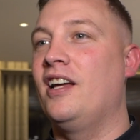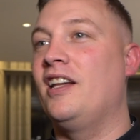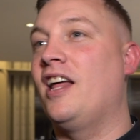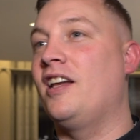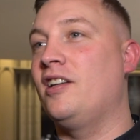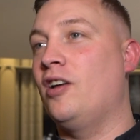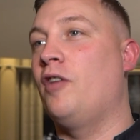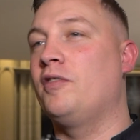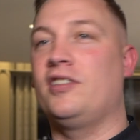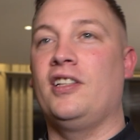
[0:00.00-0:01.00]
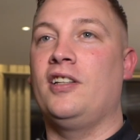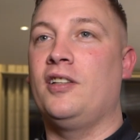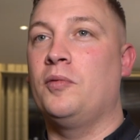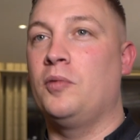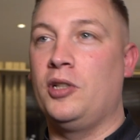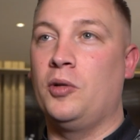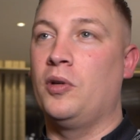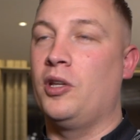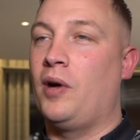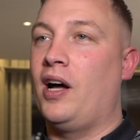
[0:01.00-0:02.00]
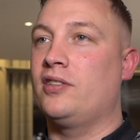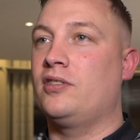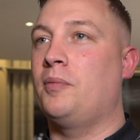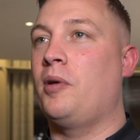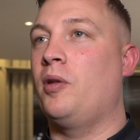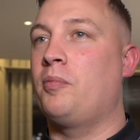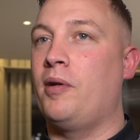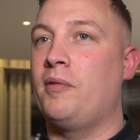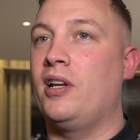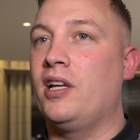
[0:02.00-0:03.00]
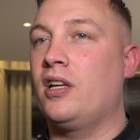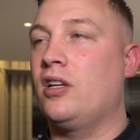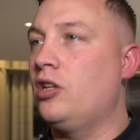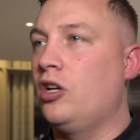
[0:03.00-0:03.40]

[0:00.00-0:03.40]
and then obviously when they were asked about the Premier League,